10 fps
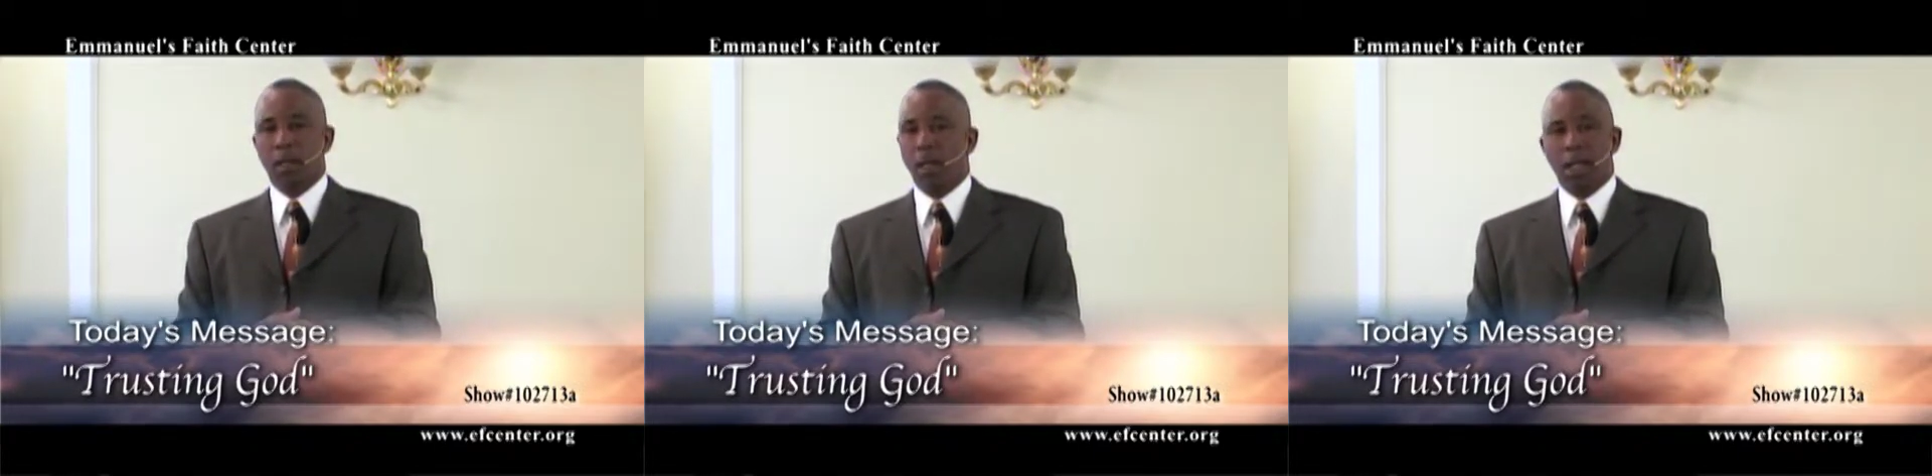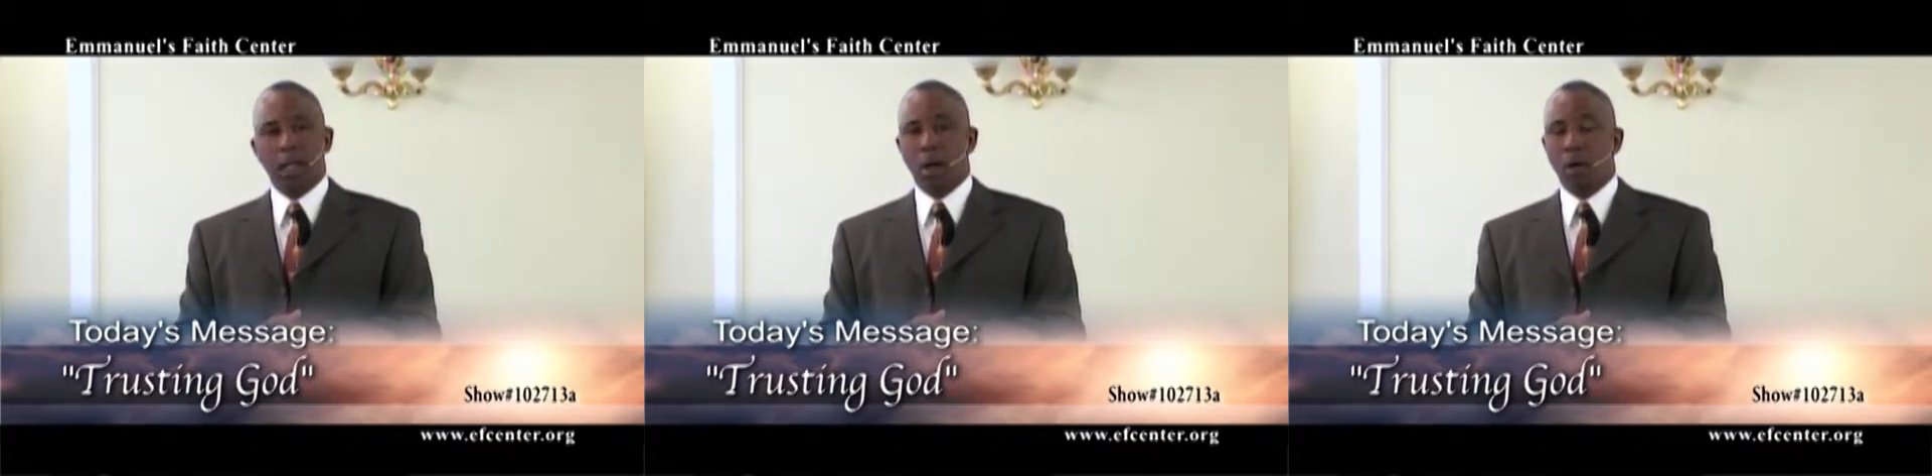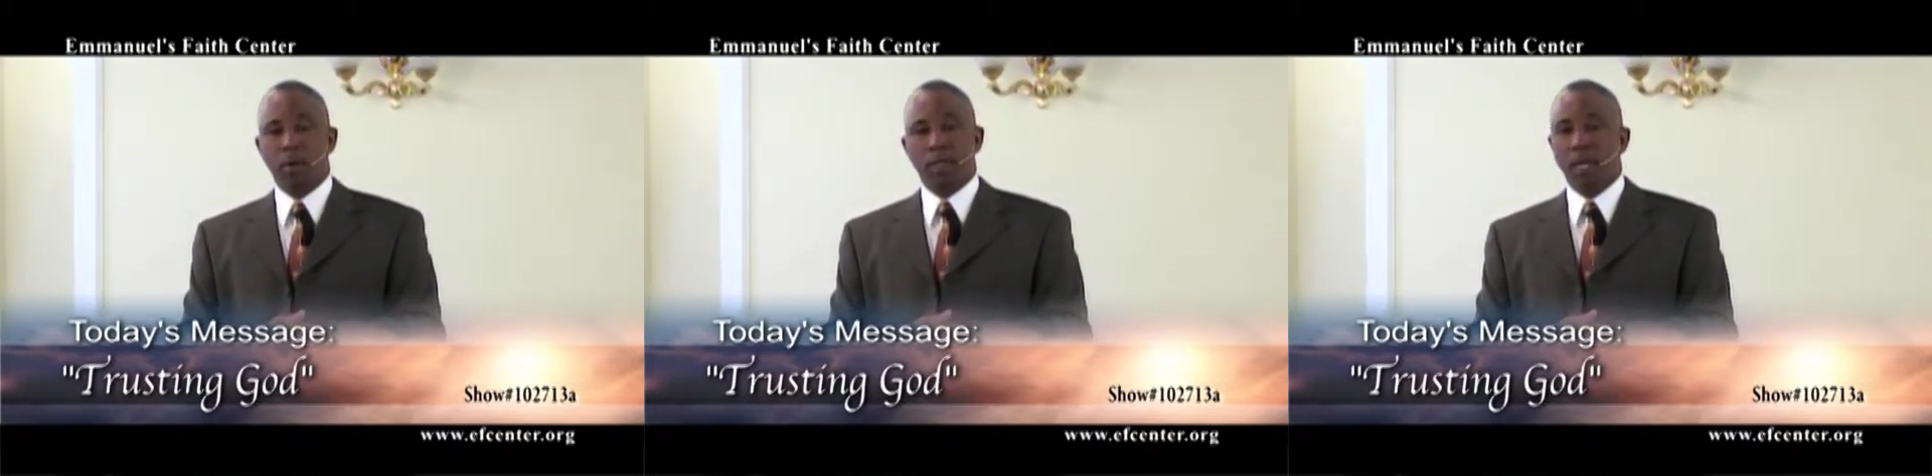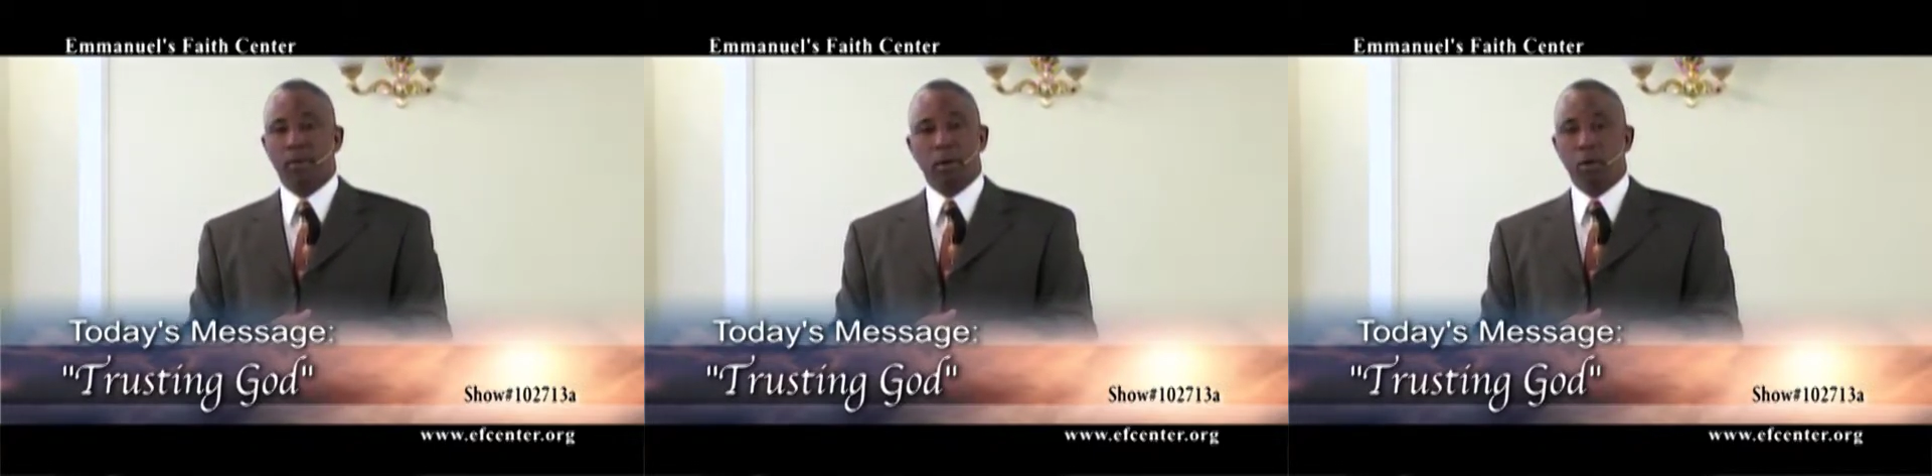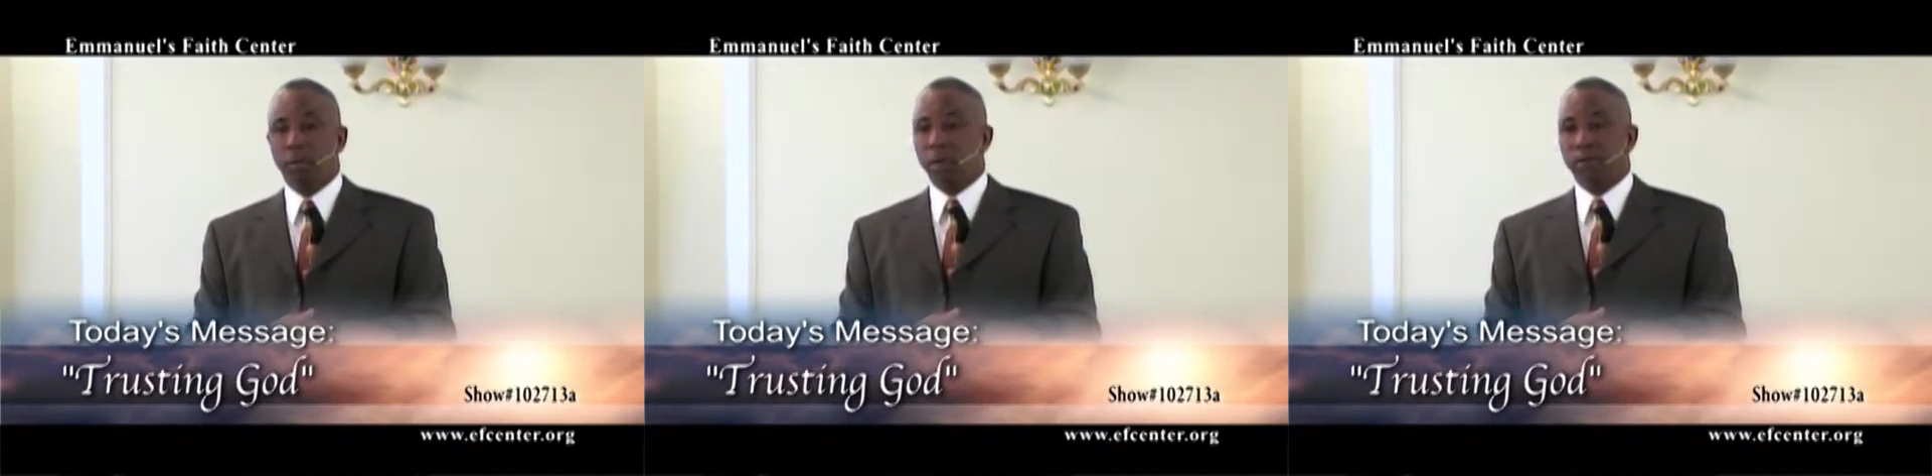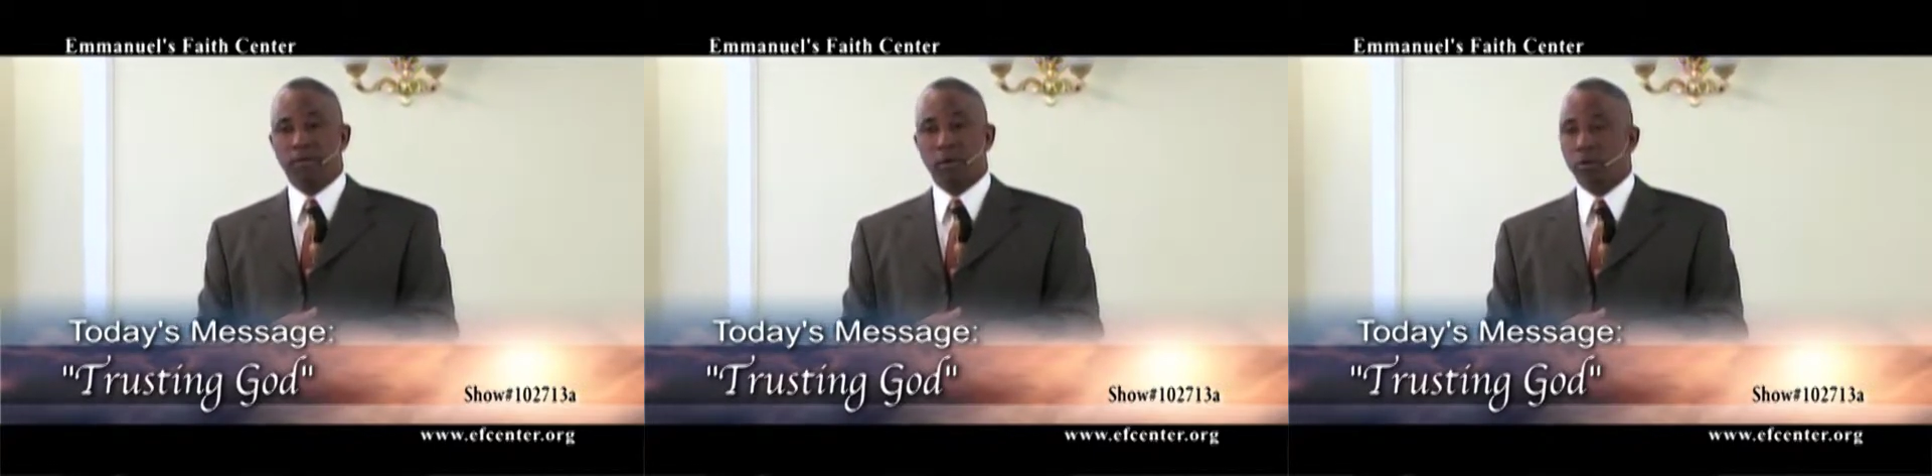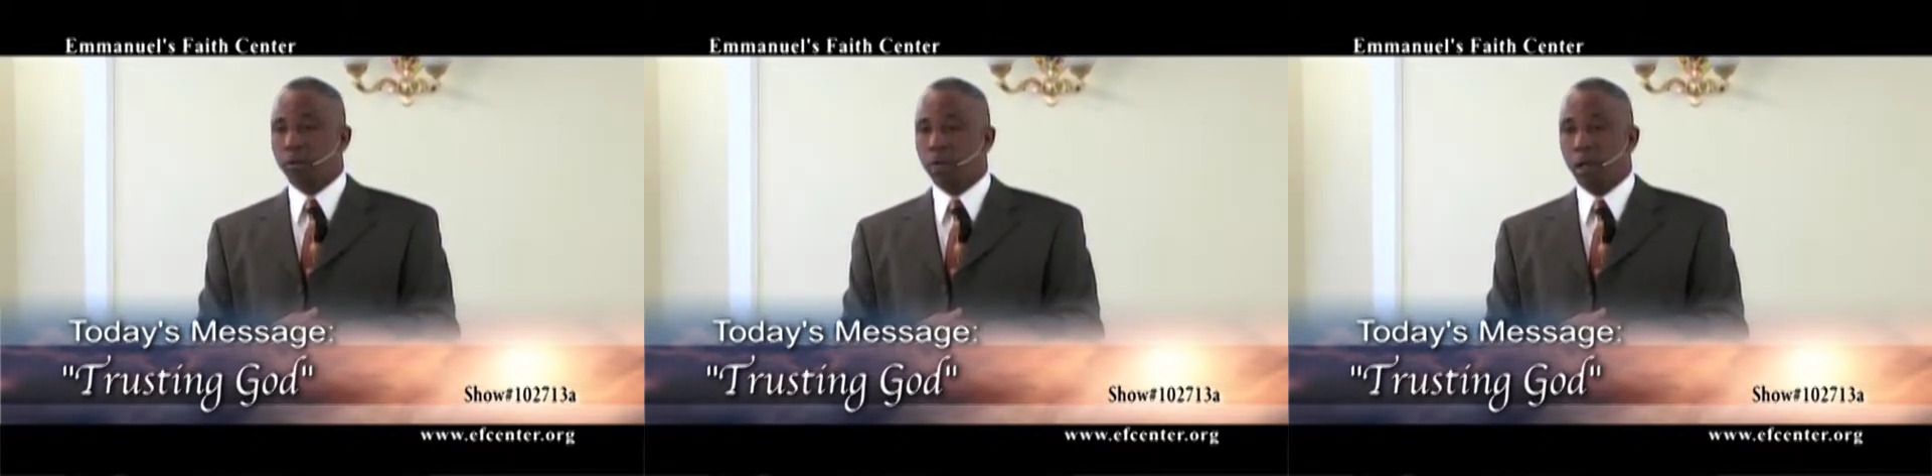It ain't gonna always have a whole bunch of
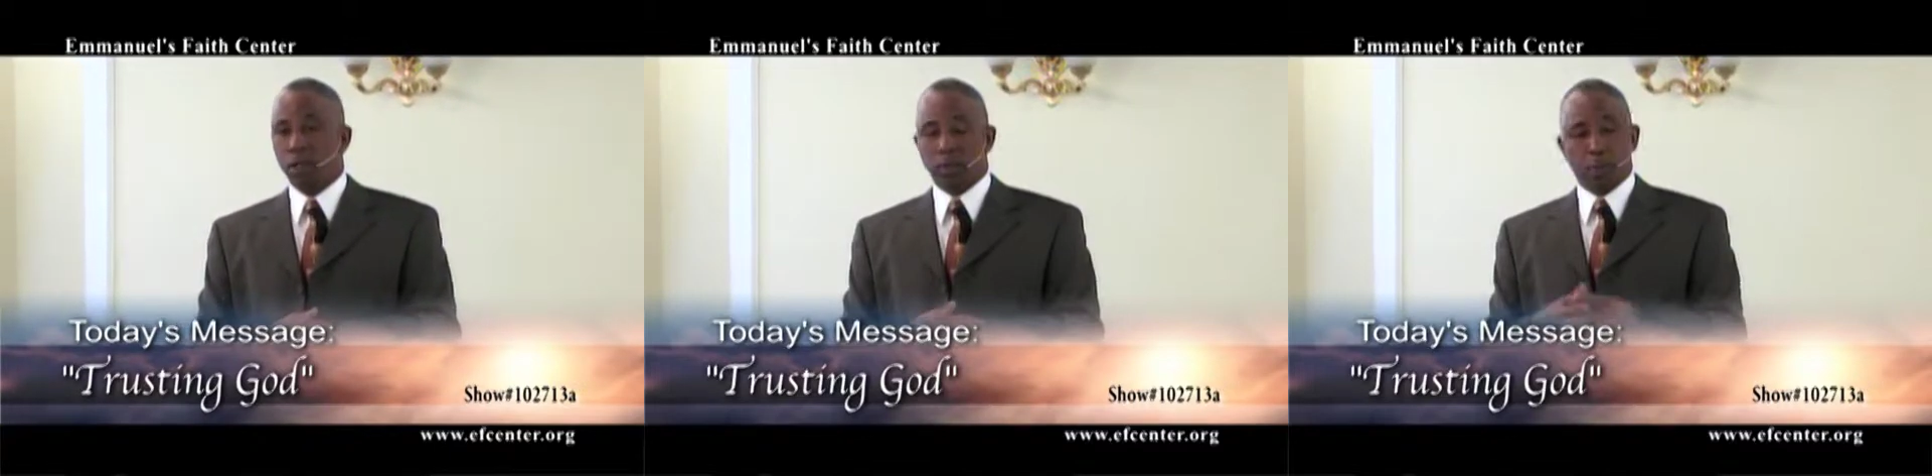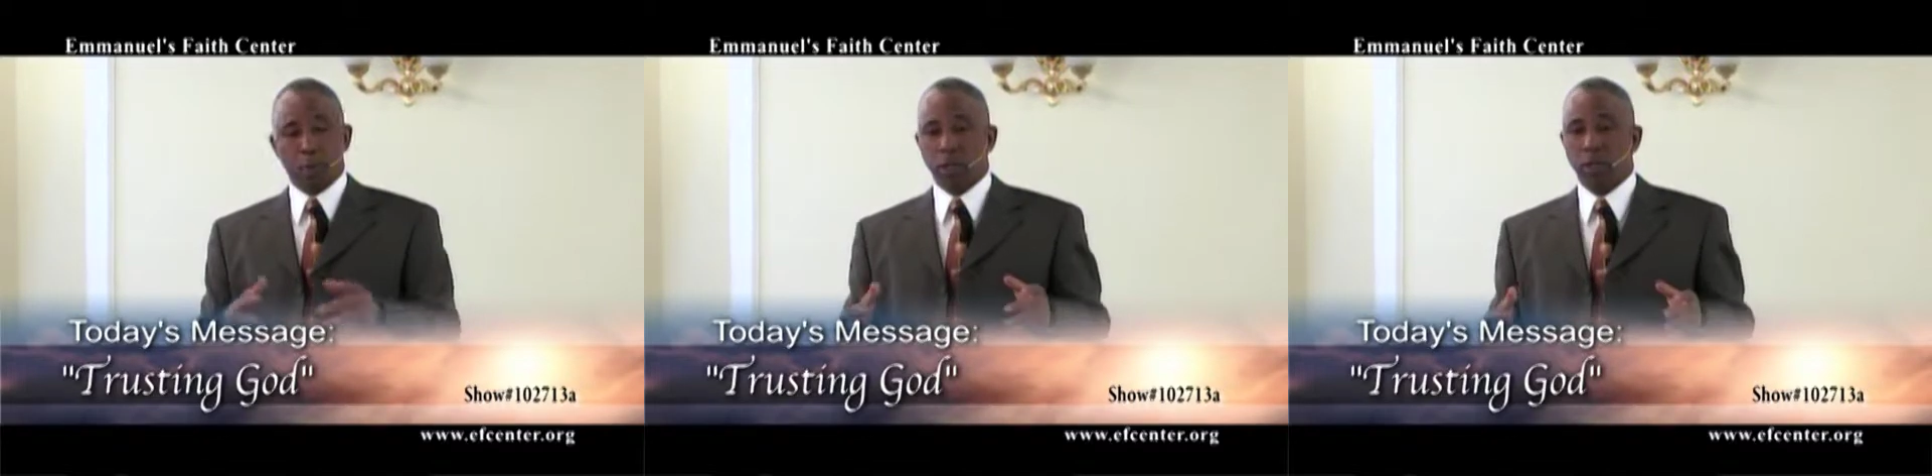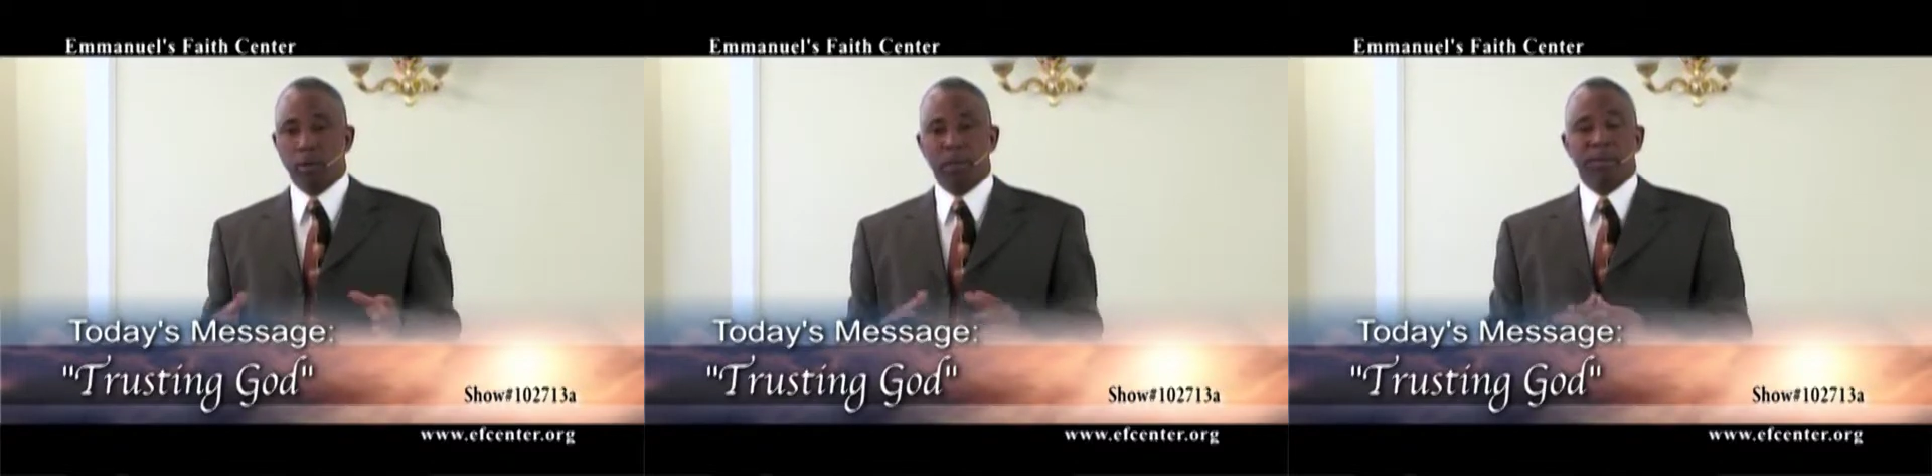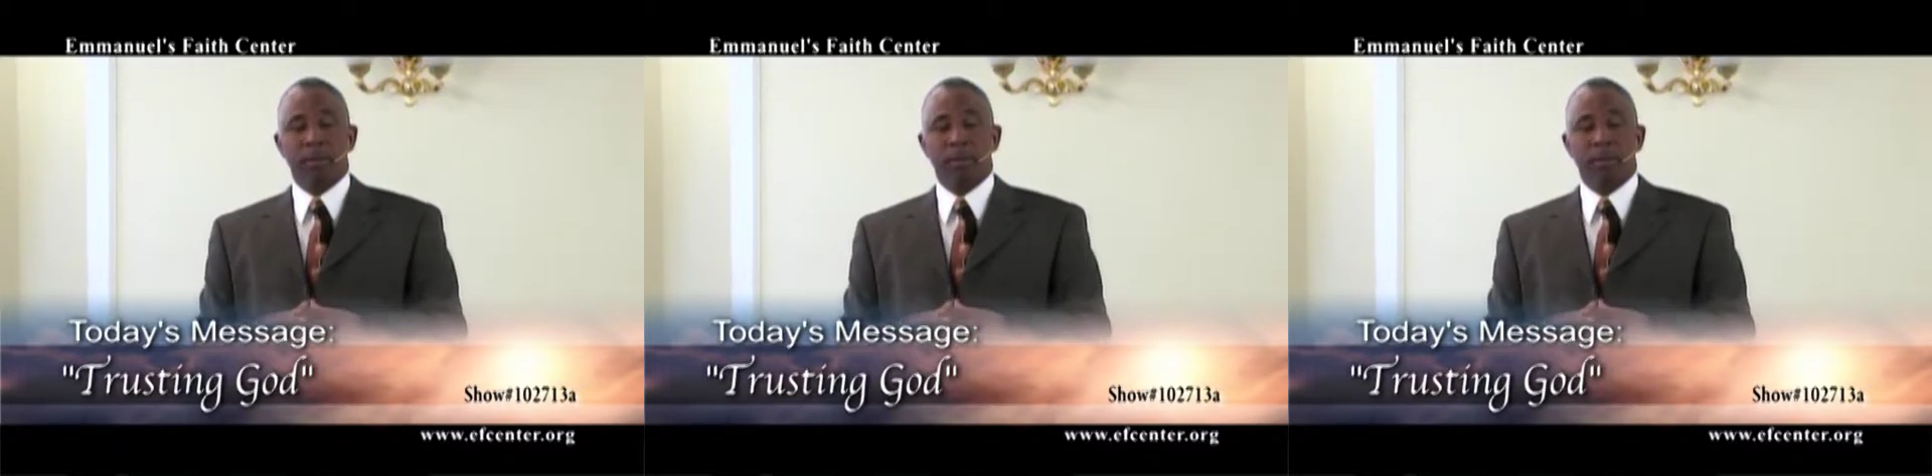folks supporting you.